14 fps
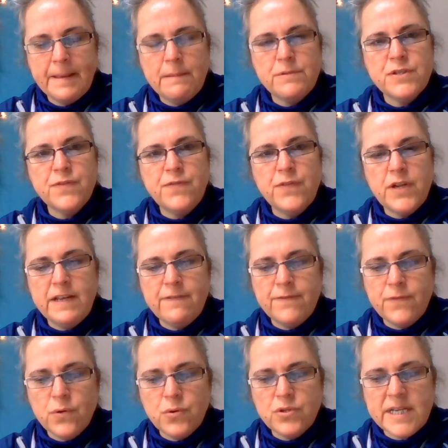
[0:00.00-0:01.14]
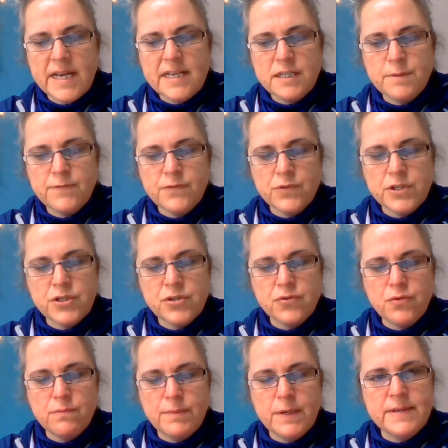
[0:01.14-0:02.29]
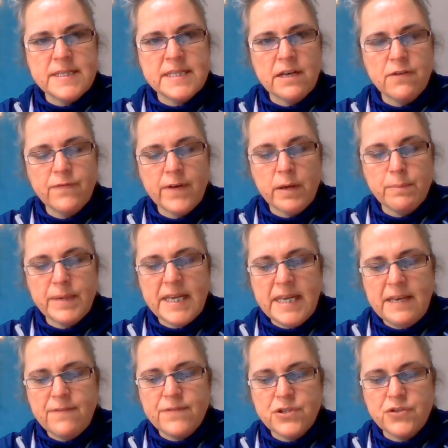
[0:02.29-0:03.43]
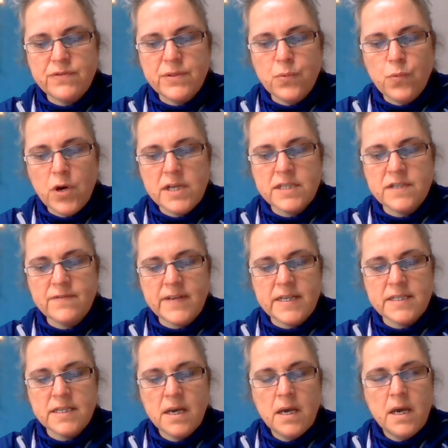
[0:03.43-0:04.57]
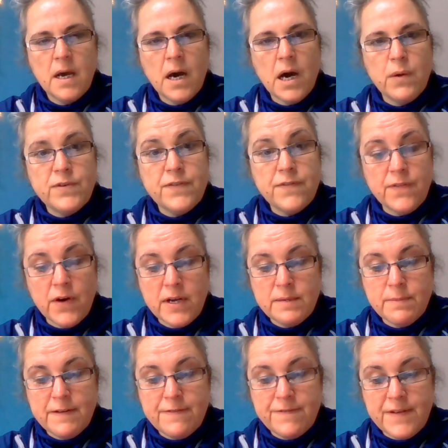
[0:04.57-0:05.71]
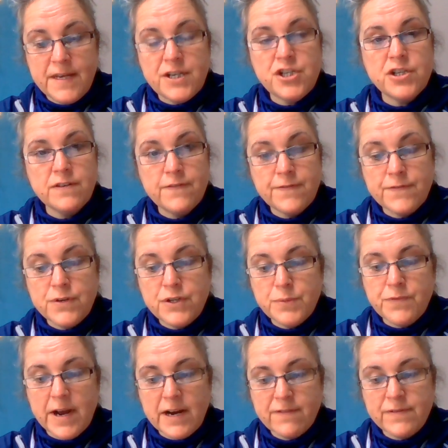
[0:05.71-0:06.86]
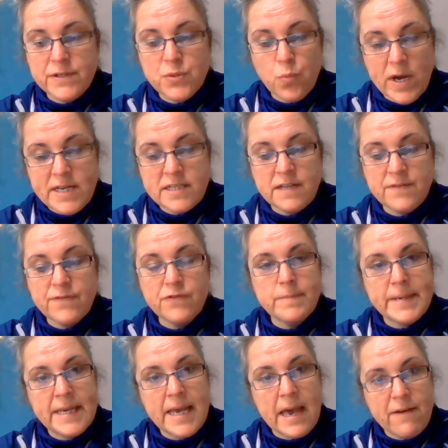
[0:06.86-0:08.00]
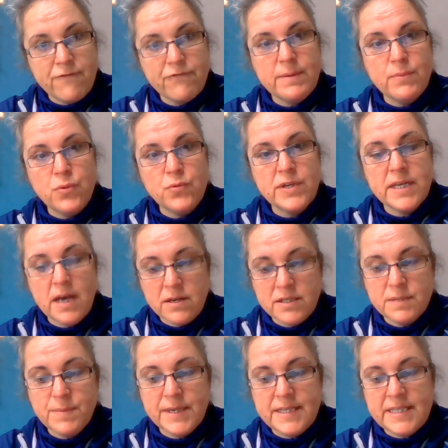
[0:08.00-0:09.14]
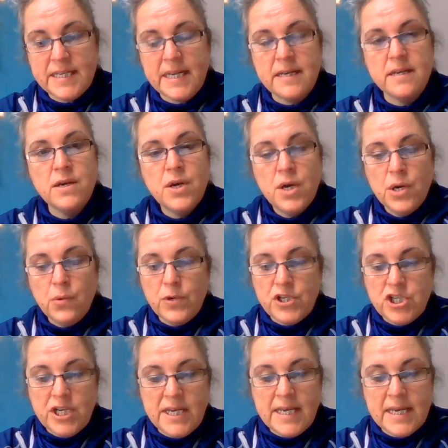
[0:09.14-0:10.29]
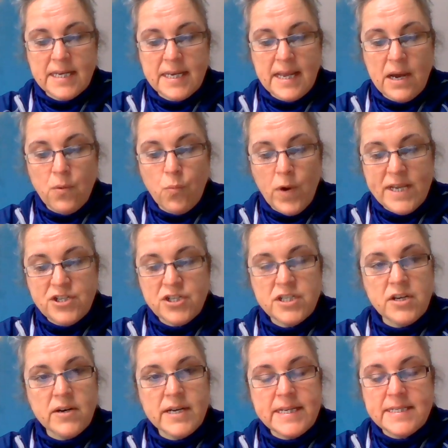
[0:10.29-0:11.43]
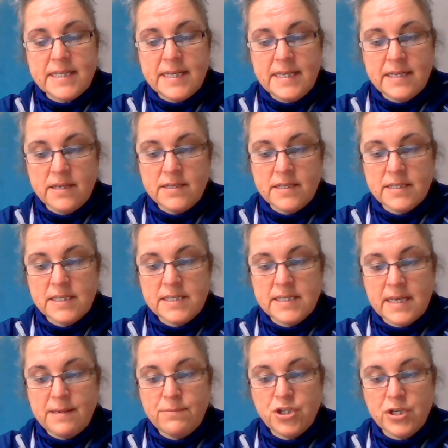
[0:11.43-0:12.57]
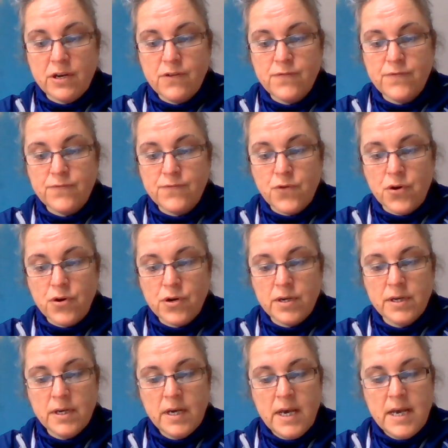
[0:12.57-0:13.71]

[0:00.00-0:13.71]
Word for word: It was fully four days before the storm blew itself up. Even during the worst of it, I would find my fish and fruit breakfast waiting for me every morning under my tin which he had now wedged tight in under the same shelf of rock.